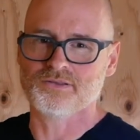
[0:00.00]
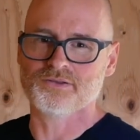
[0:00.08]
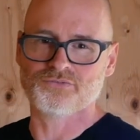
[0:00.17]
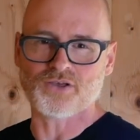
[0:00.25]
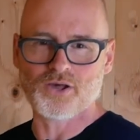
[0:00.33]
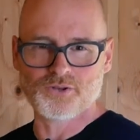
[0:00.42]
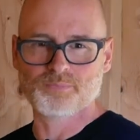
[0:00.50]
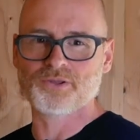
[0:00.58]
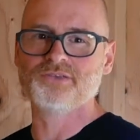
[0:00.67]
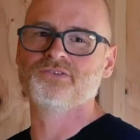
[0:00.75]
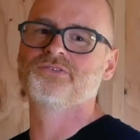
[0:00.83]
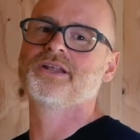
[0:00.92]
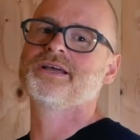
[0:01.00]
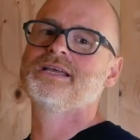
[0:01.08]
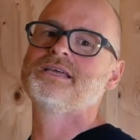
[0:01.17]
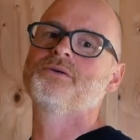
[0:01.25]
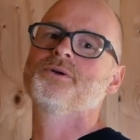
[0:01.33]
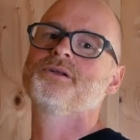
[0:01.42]
And there's other places that I
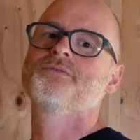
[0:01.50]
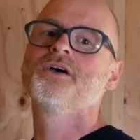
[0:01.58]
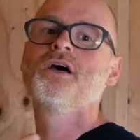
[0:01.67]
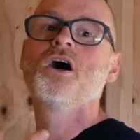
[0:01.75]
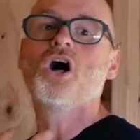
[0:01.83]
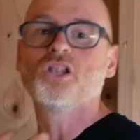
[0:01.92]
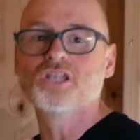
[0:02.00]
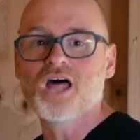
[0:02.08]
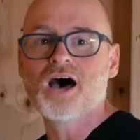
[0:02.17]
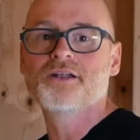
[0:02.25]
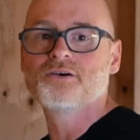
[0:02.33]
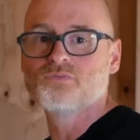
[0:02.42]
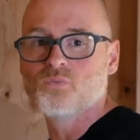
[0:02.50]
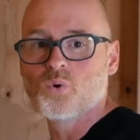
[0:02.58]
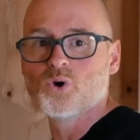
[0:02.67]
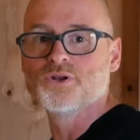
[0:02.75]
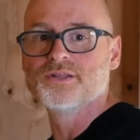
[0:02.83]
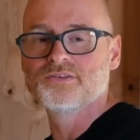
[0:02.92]
can get rid of a lot of
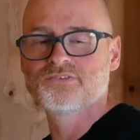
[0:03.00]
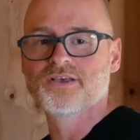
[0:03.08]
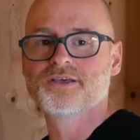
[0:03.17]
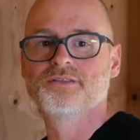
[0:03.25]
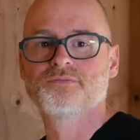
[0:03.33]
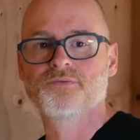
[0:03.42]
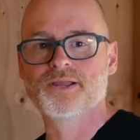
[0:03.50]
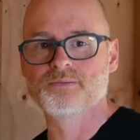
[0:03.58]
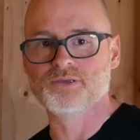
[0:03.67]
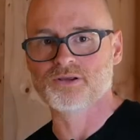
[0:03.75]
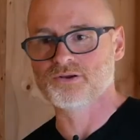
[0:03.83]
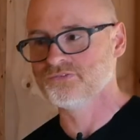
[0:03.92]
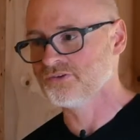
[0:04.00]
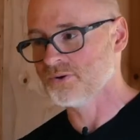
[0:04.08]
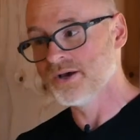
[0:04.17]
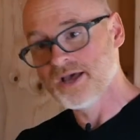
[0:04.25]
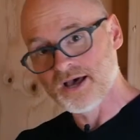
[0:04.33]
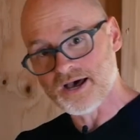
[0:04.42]
wood inside the frame here.
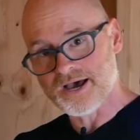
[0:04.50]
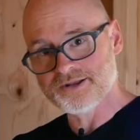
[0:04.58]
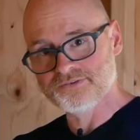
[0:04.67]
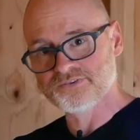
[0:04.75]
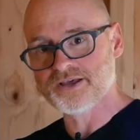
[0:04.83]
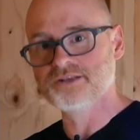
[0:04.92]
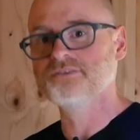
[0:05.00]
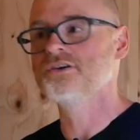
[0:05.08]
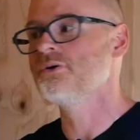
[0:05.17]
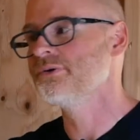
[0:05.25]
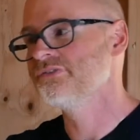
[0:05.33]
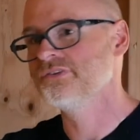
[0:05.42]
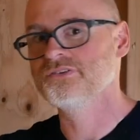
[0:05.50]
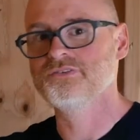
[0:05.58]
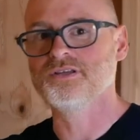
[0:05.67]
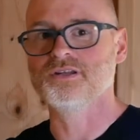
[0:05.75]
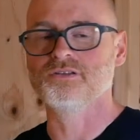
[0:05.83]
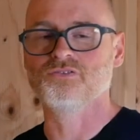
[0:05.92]
So I decided to go with
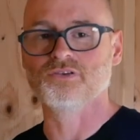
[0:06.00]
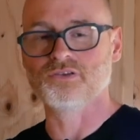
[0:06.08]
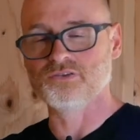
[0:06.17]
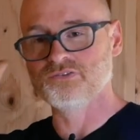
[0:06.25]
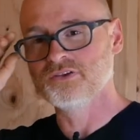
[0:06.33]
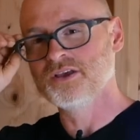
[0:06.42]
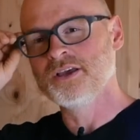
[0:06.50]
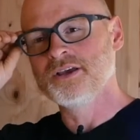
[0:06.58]
16 inches.